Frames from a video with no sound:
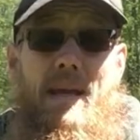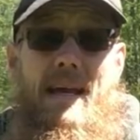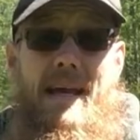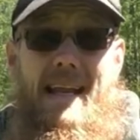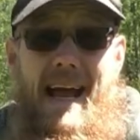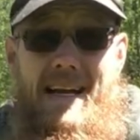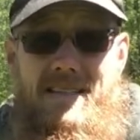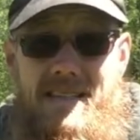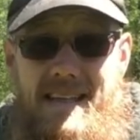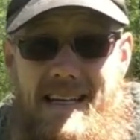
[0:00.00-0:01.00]
be an
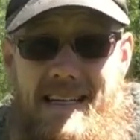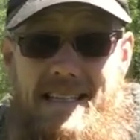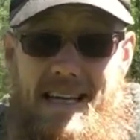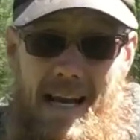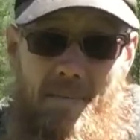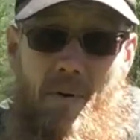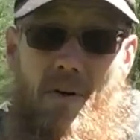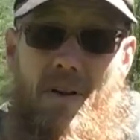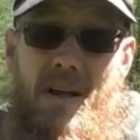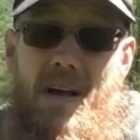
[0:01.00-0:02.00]
excellent
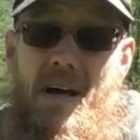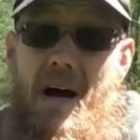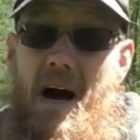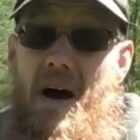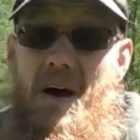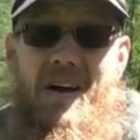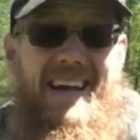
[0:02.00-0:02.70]
example. Uh,